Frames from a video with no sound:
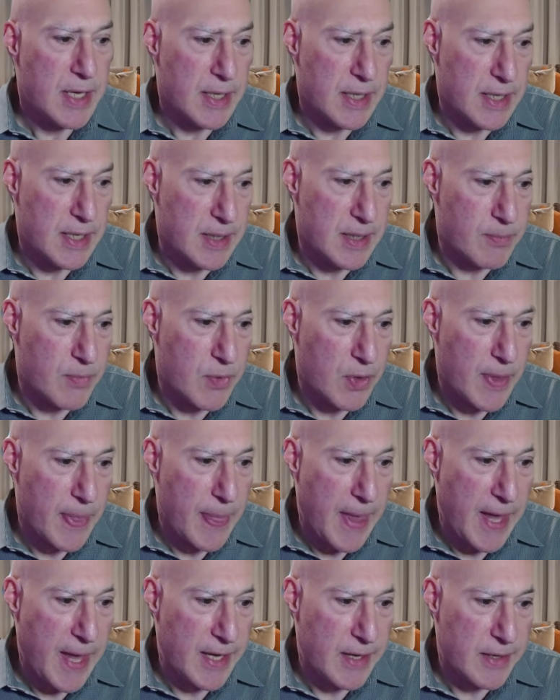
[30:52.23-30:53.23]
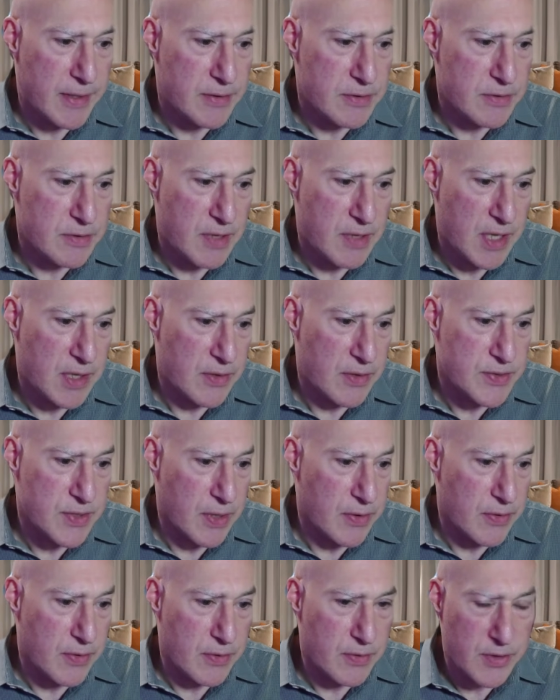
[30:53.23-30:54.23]
And then there's
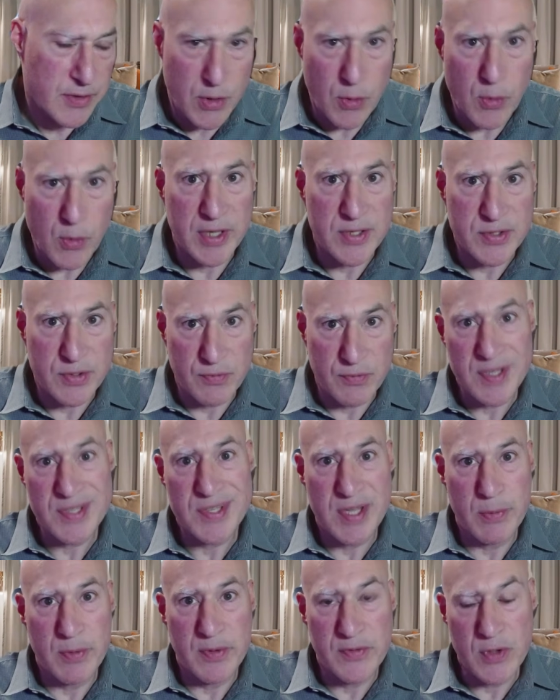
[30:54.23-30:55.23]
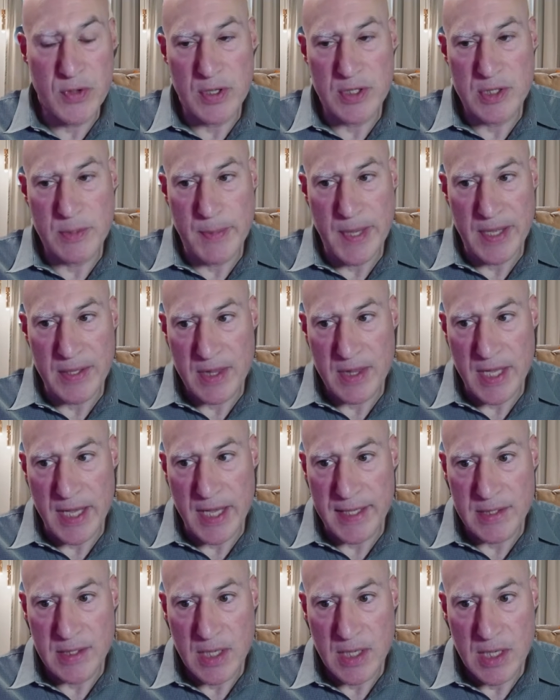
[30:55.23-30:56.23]
the organs of risk that we've talked about,
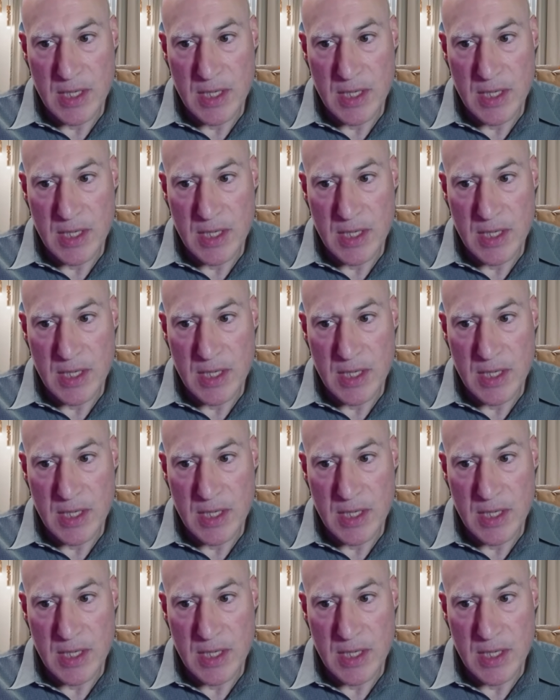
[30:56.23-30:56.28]
that